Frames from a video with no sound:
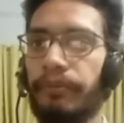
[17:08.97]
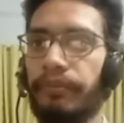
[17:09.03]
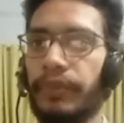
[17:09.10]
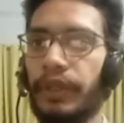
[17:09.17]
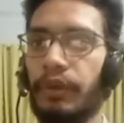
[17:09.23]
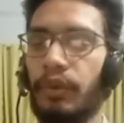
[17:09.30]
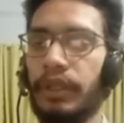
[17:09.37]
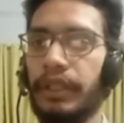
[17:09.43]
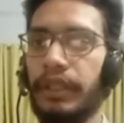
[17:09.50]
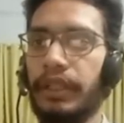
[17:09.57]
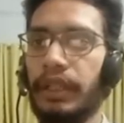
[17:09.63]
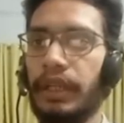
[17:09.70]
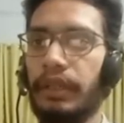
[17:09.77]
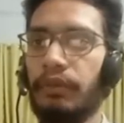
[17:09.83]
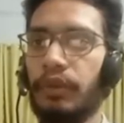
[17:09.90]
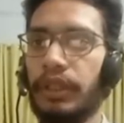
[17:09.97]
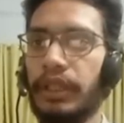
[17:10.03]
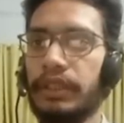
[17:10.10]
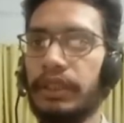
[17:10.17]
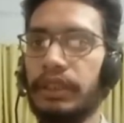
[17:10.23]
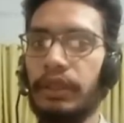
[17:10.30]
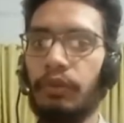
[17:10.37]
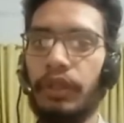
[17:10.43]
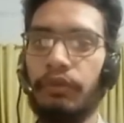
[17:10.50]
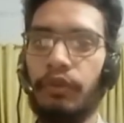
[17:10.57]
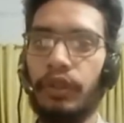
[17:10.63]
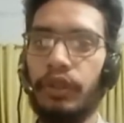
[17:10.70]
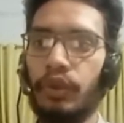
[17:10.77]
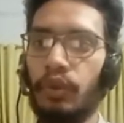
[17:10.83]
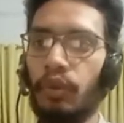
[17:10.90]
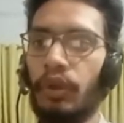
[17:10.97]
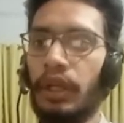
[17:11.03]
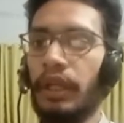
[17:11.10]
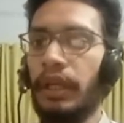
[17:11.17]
139, 136, and 142.